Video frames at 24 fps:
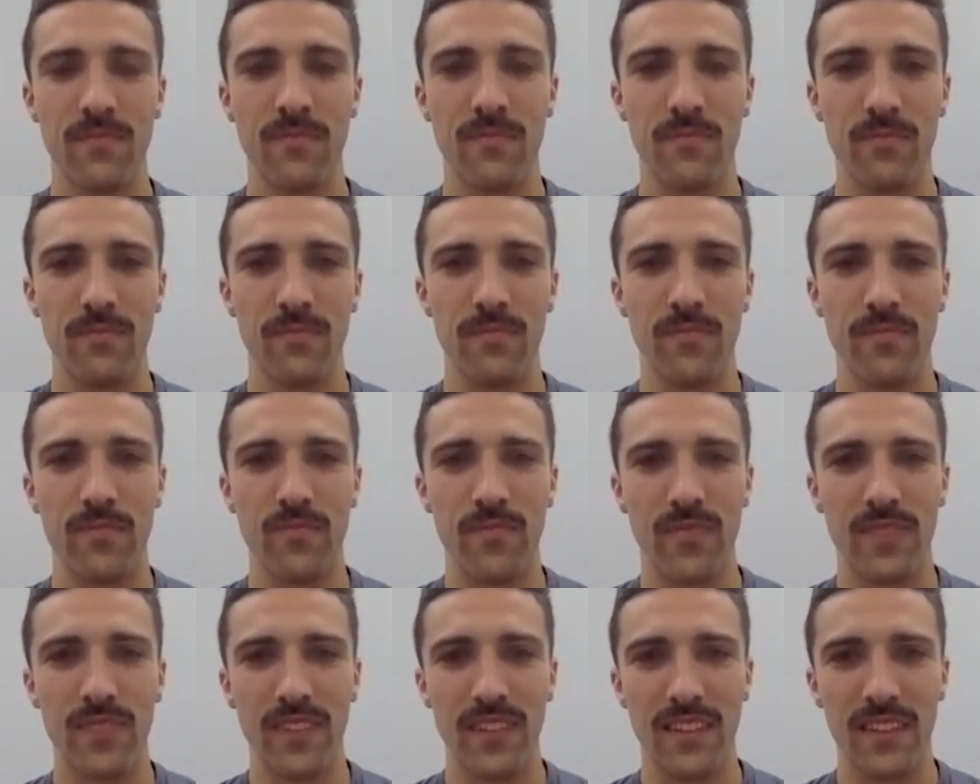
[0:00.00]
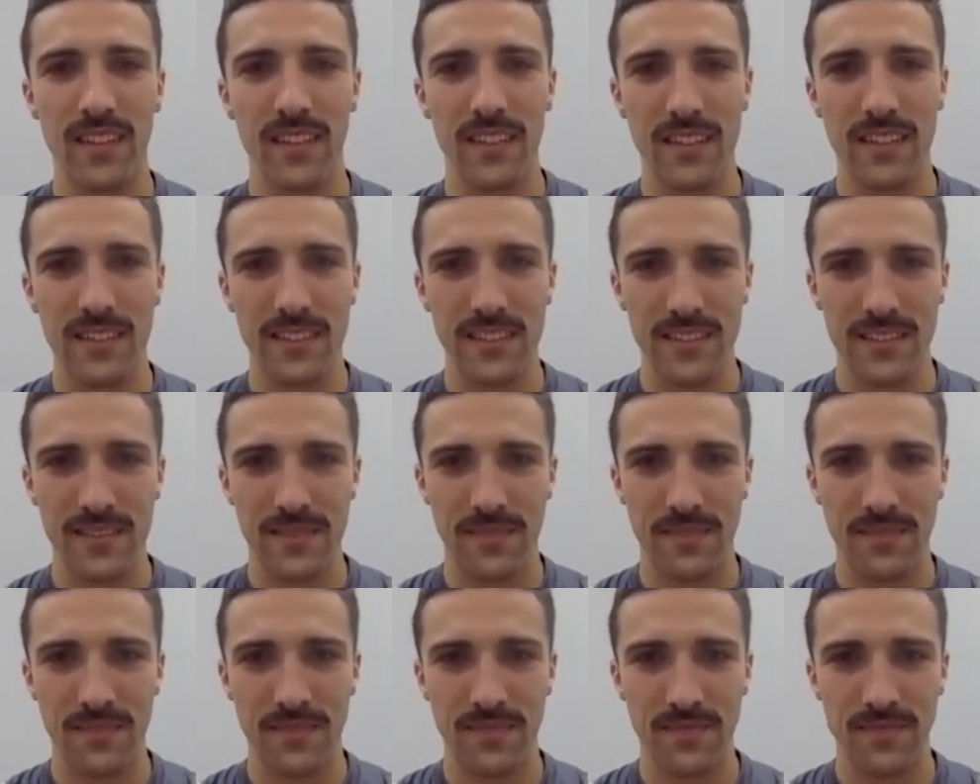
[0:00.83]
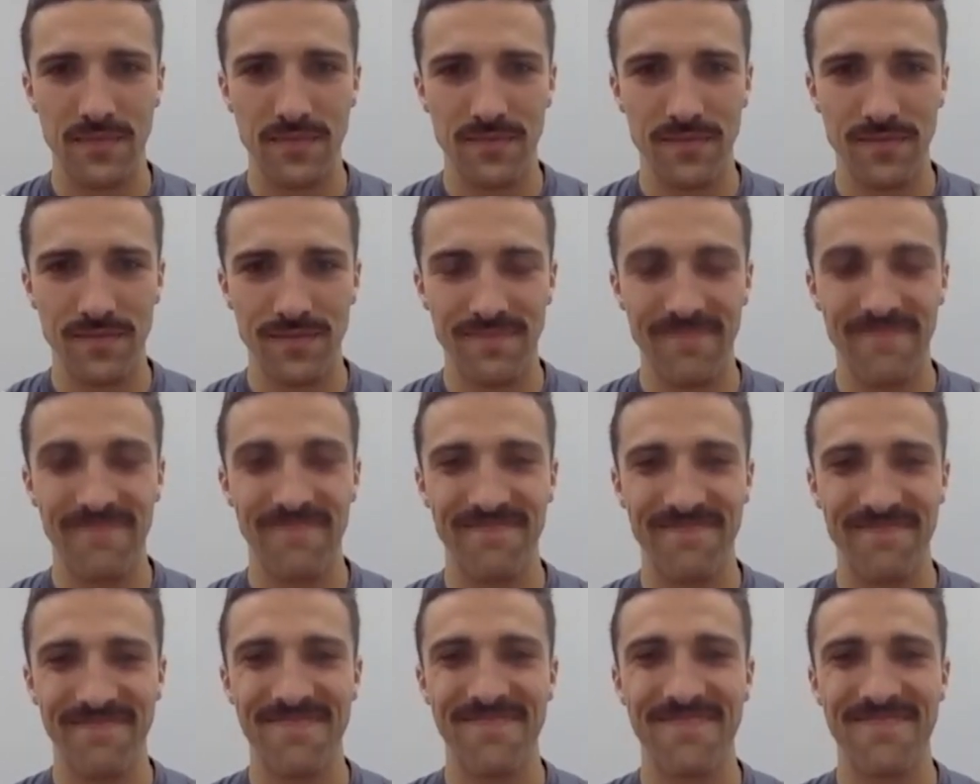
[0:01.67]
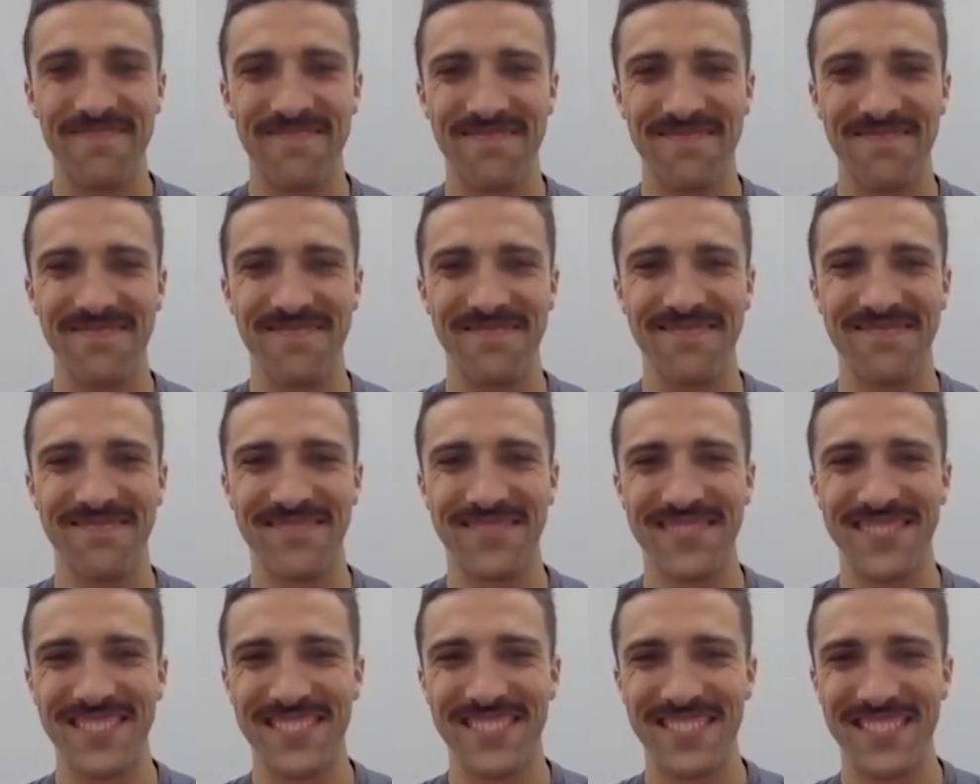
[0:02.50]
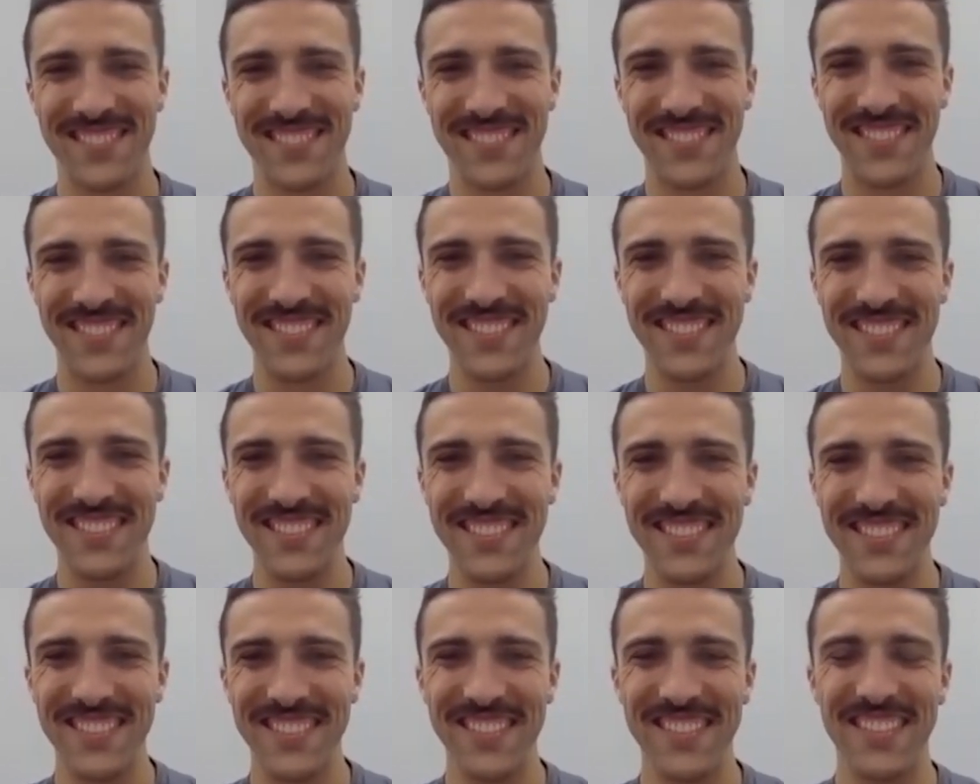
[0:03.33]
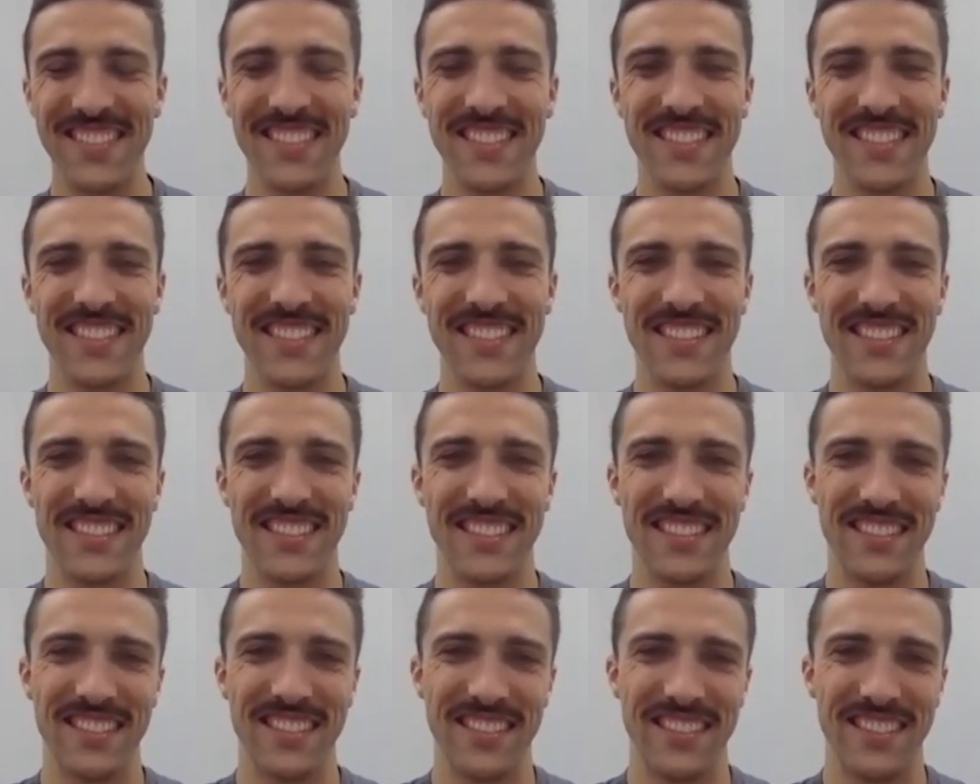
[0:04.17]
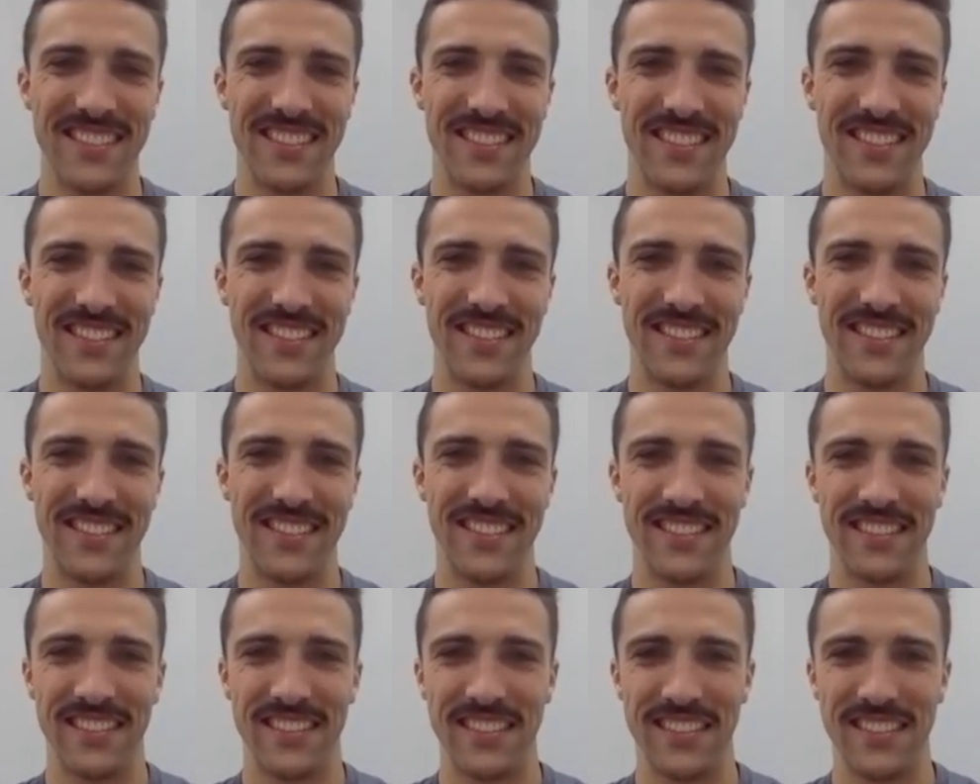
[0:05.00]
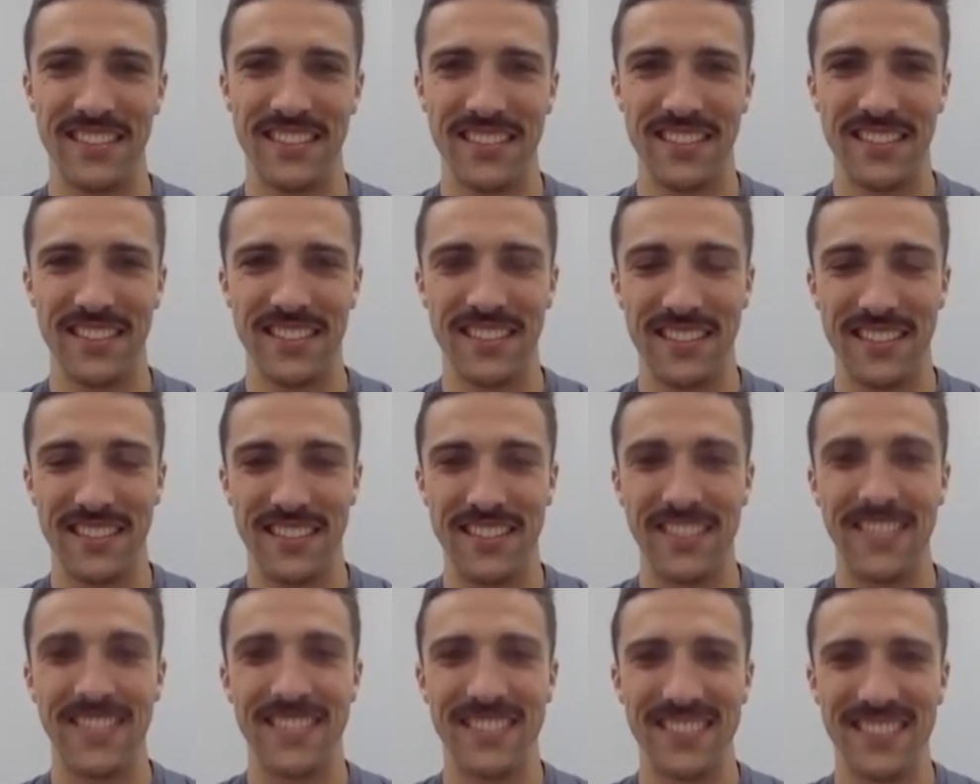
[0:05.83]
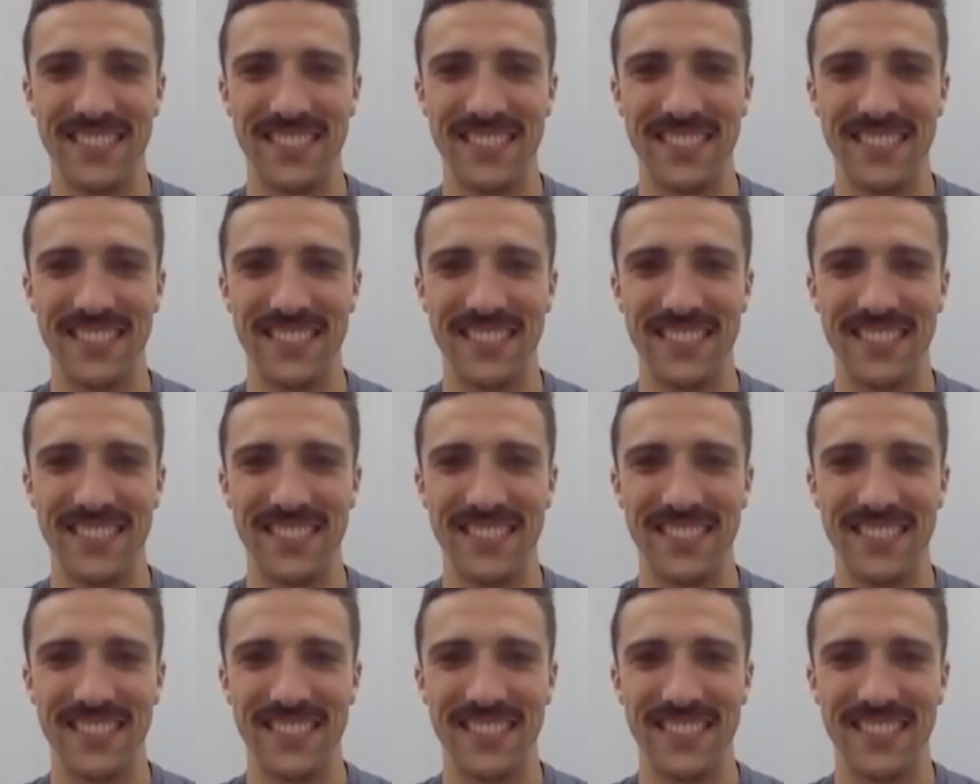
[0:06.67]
The person shown says nothing.